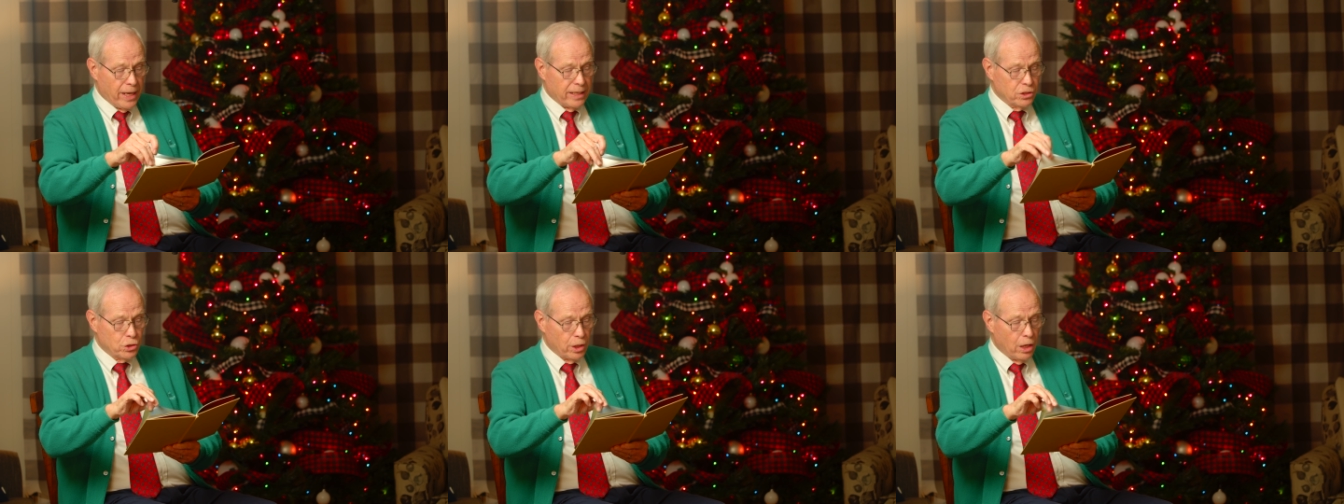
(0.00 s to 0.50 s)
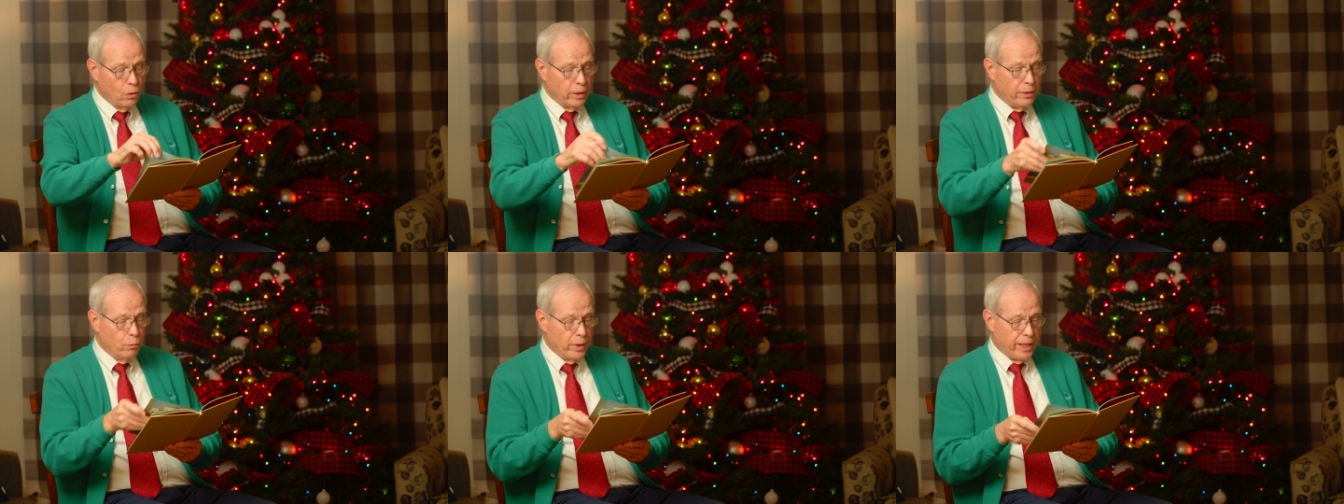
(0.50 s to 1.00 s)
and
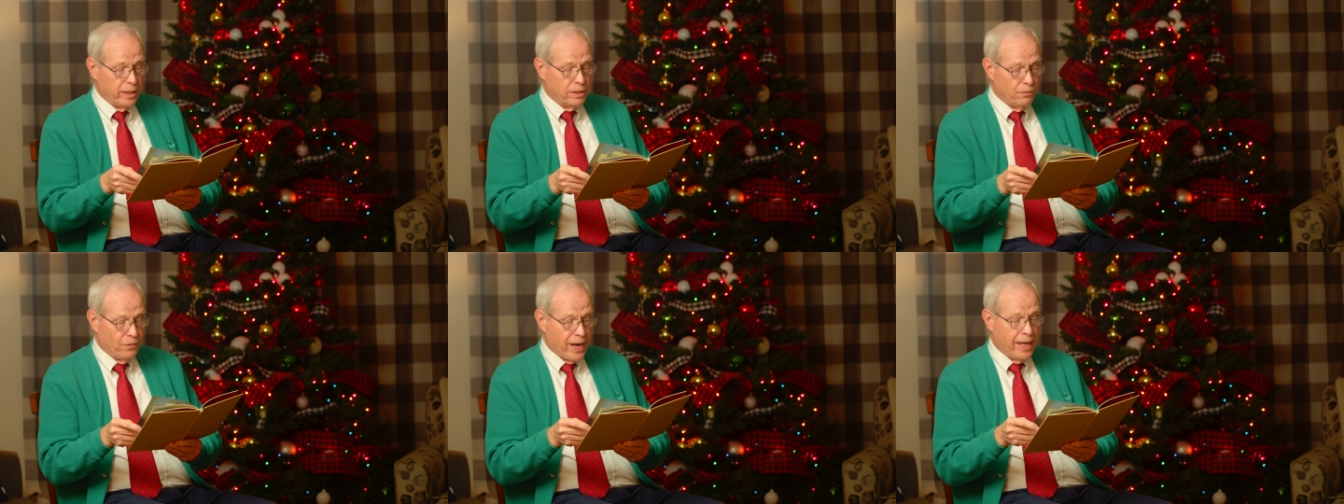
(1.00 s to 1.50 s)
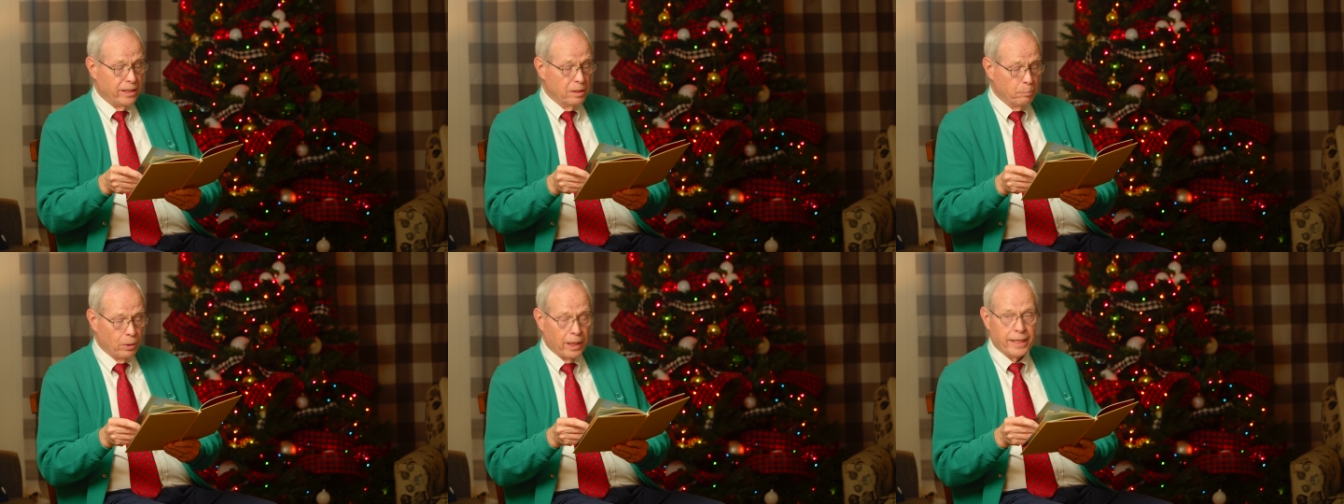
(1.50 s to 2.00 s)
slowly went to find the
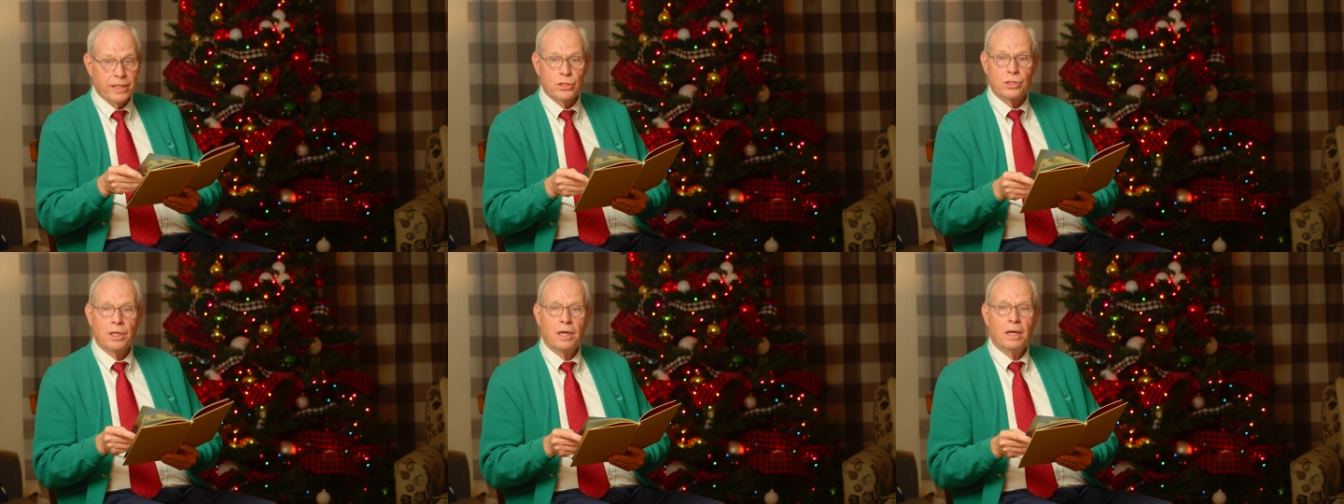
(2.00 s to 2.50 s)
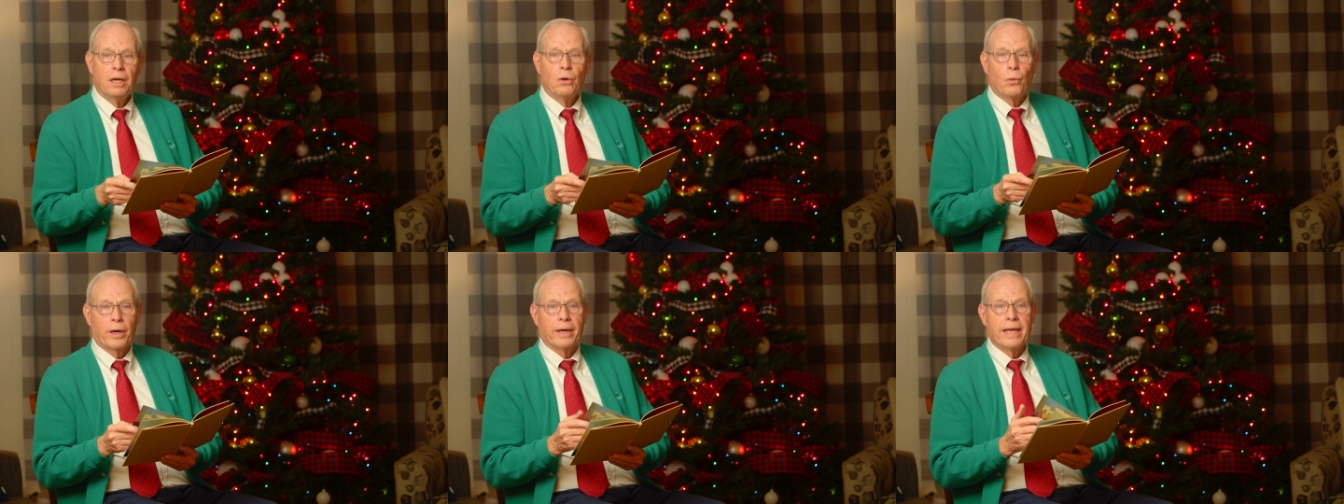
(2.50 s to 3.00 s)
place
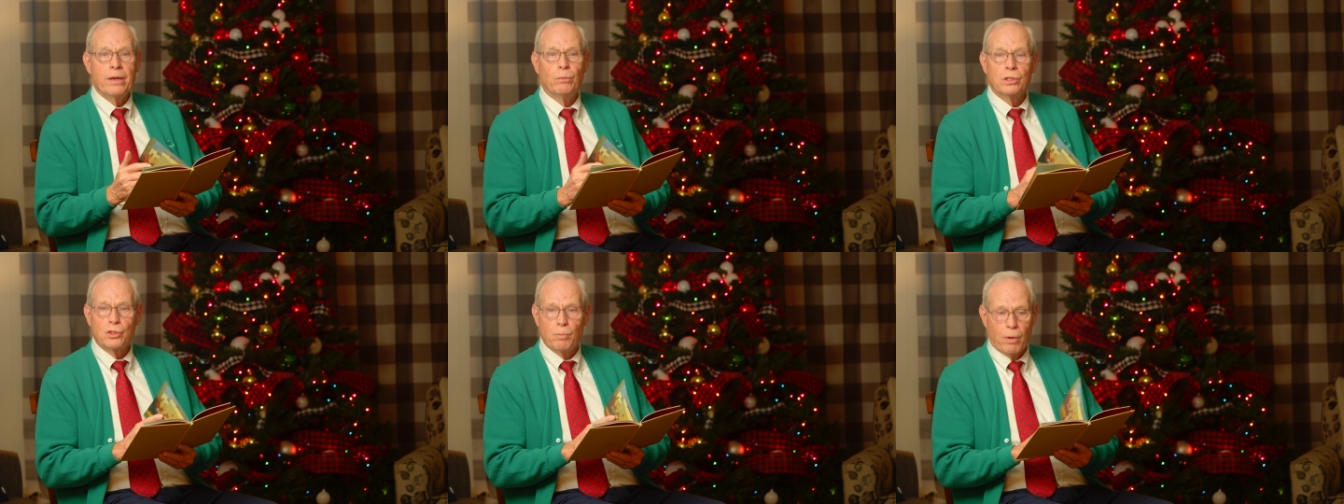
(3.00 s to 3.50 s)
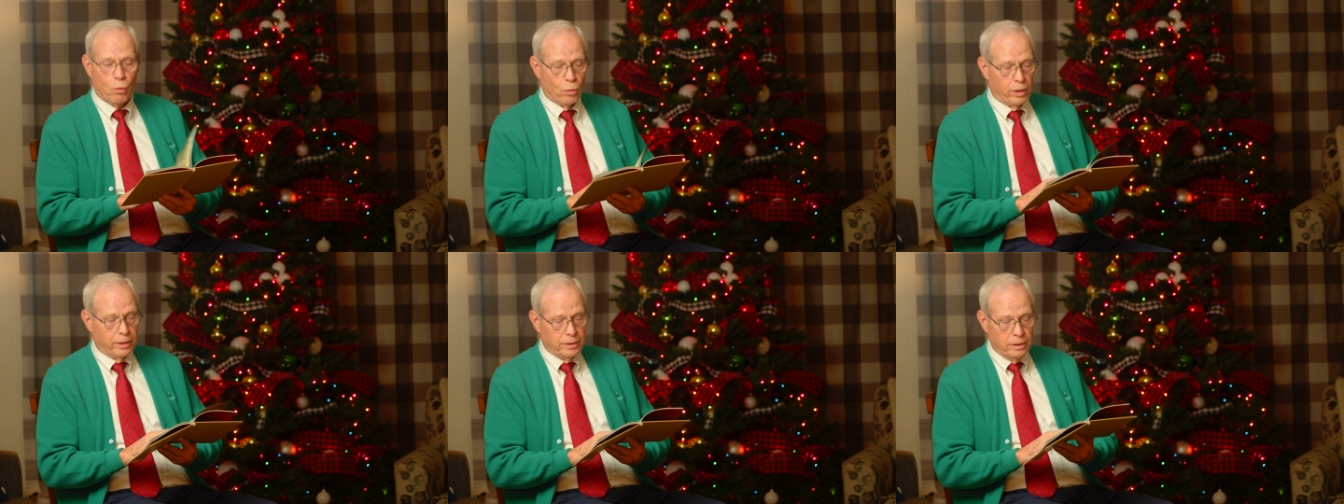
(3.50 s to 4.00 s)
where he was
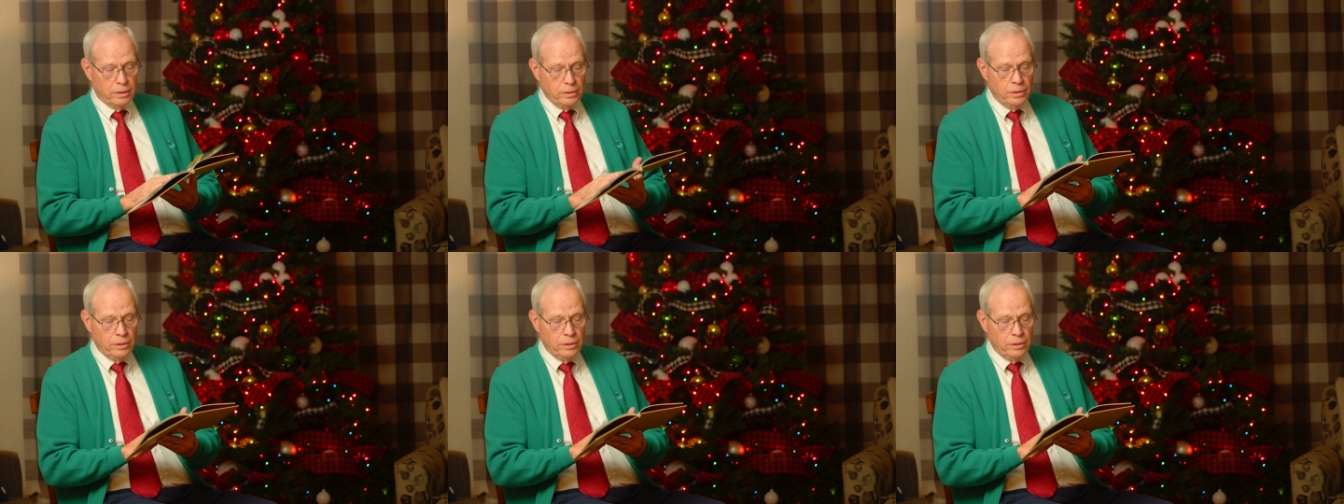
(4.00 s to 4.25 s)
born.